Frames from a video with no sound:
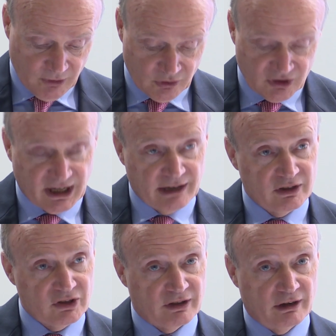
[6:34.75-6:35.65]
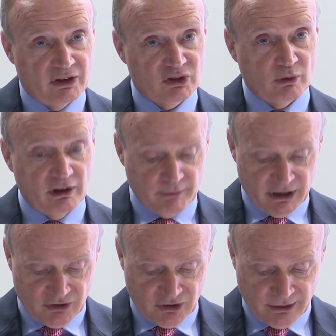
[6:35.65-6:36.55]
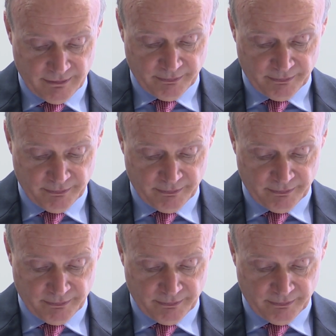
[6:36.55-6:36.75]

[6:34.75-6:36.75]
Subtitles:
on standards in the last 12 months,